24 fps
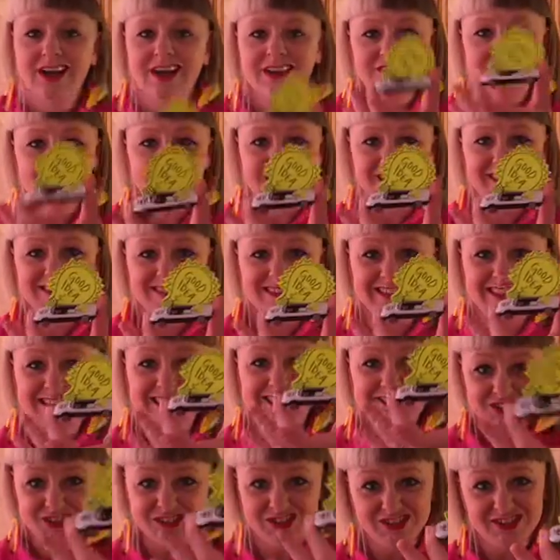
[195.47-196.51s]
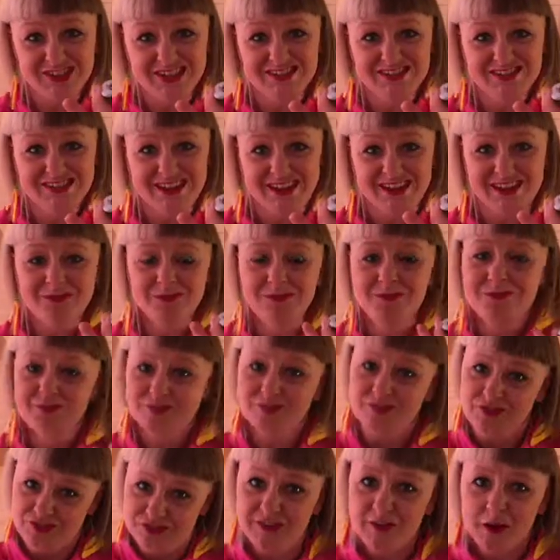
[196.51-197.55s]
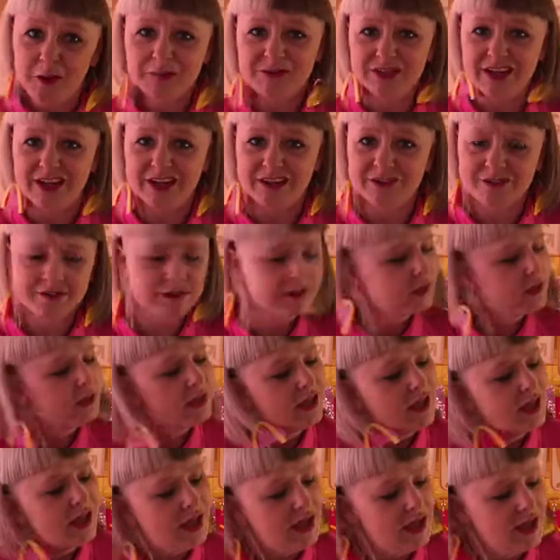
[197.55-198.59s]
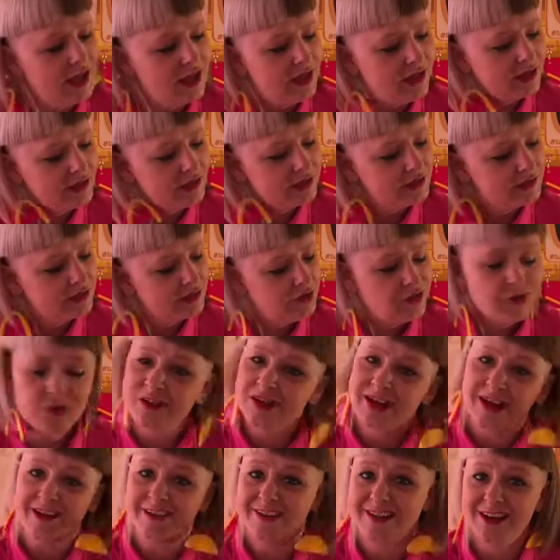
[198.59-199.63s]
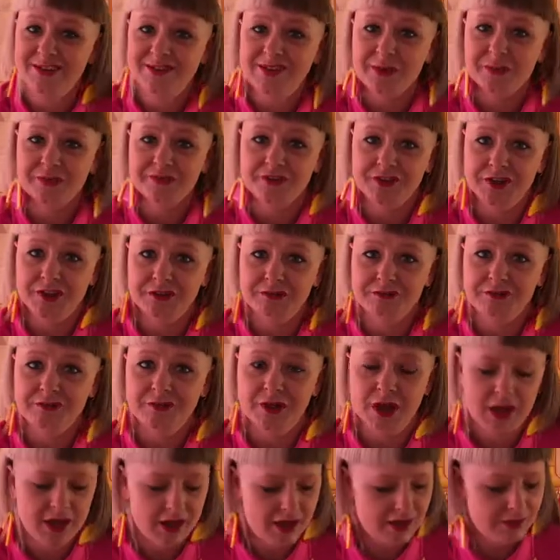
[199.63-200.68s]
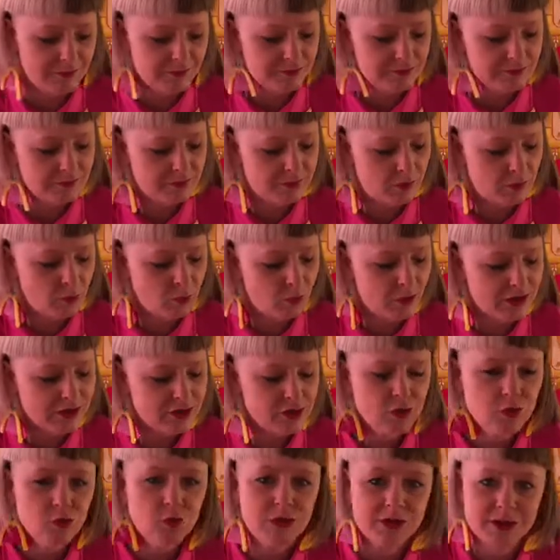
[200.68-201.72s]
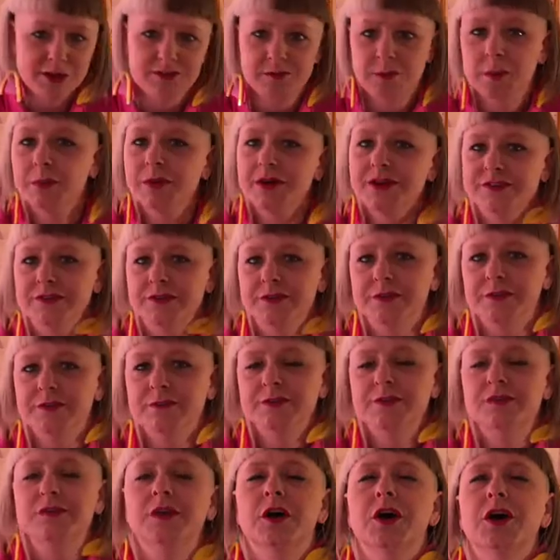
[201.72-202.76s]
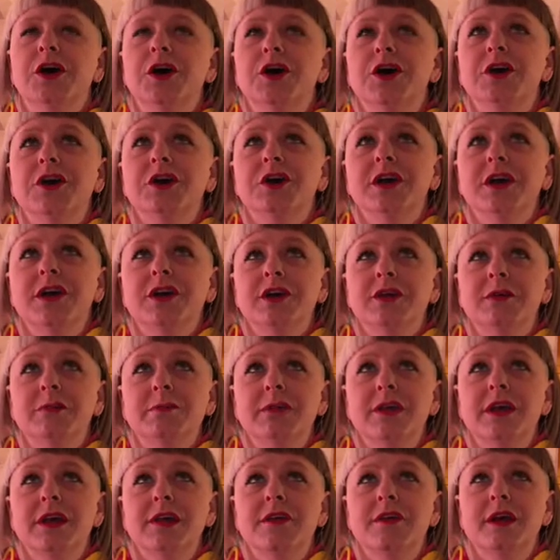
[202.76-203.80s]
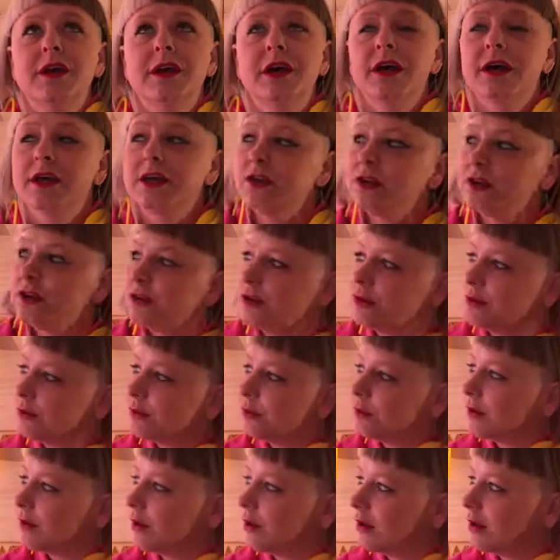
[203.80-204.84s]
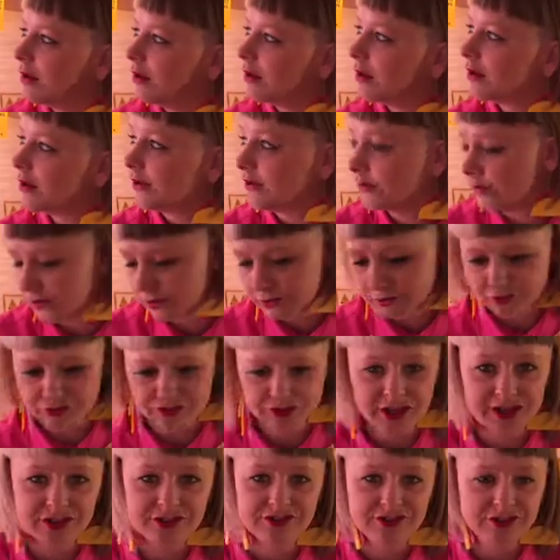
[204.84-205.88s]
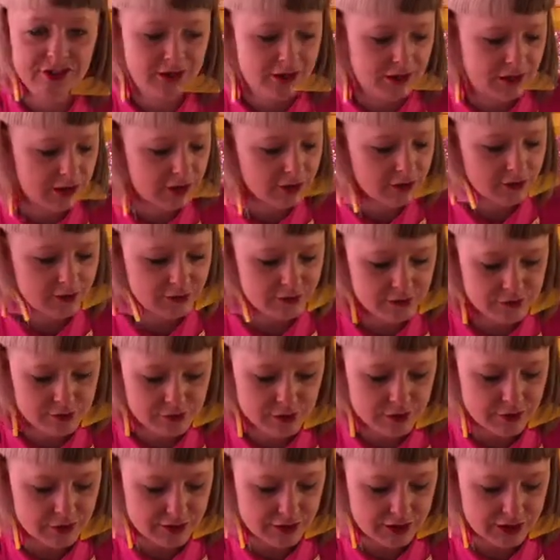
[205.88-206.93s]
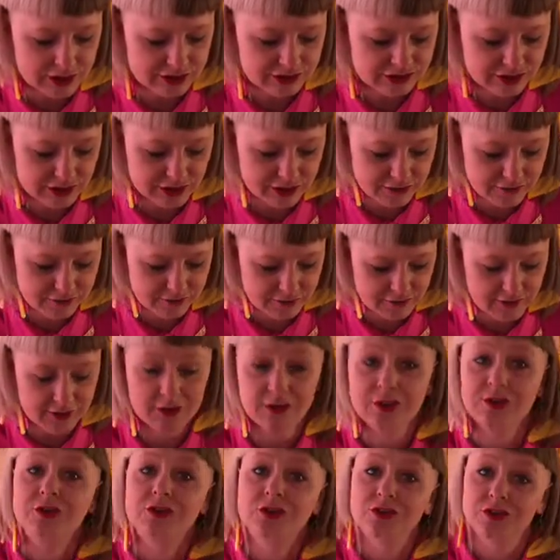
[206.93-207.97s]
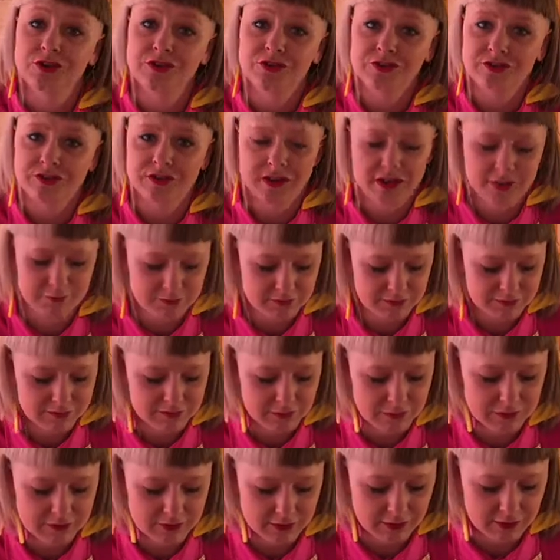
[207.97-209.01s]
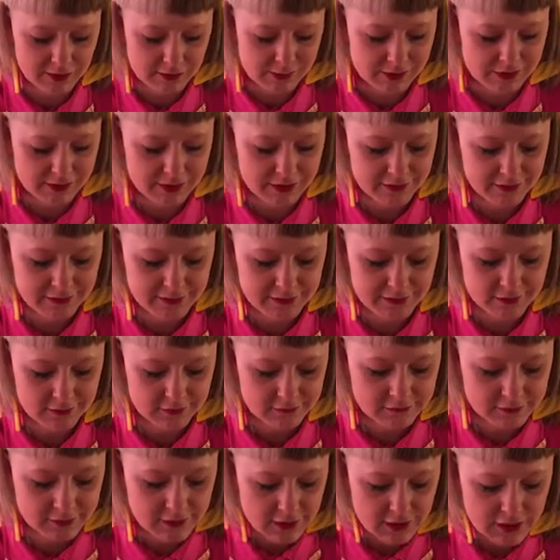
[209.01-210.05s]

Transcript: your idea, your good idea, to the object, and you can carry that around with you when you want it to be present. So it could be that you are going on a long train journey or car journeys. They are good times to be thinking about ideas